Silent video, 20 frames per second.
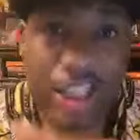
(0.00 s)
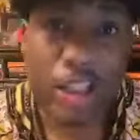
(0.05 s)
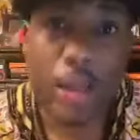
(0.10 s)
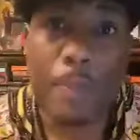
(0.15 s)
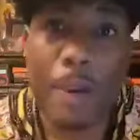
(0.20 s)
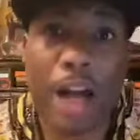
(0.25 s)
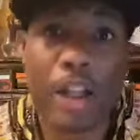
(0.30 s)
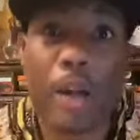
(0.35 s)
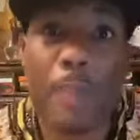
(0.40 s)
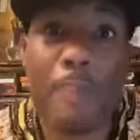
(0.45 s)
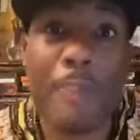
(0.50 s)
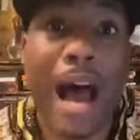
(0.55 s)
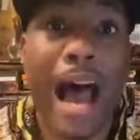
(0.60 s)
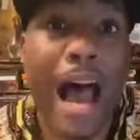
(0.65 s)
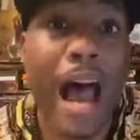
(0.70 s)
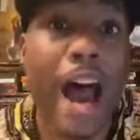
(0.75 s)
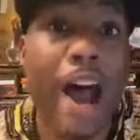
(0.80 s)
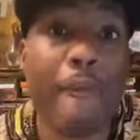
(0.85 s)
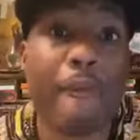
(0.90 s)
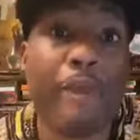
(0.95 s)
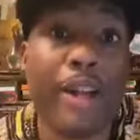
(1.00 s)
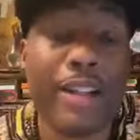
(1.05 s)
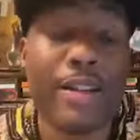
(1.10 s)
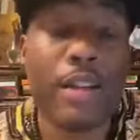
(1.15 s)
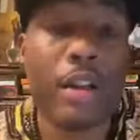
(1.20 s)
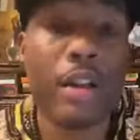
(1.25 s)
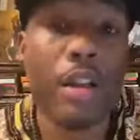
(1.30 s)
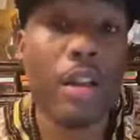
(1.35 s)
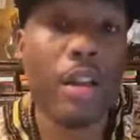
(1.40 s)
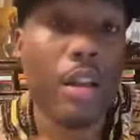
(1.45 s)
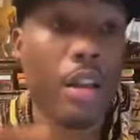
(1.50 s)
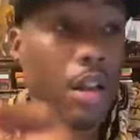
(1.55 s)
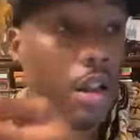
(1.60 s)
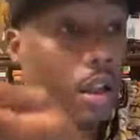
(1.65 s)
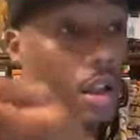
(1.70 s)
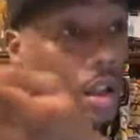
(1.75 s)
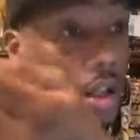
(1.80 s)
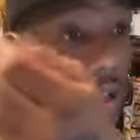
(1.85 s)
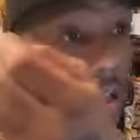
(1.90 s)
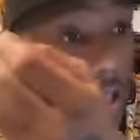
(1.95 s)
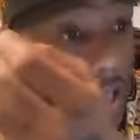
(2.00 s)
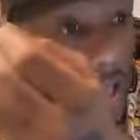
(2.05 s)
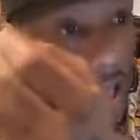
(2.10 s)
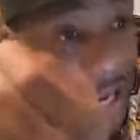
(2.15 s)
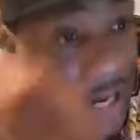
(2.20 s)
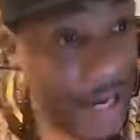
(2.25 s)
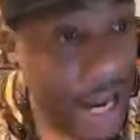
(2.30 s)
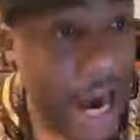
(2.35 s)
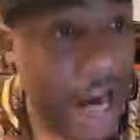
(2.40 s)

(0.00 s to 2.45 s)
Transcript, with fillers: is about the Biafran and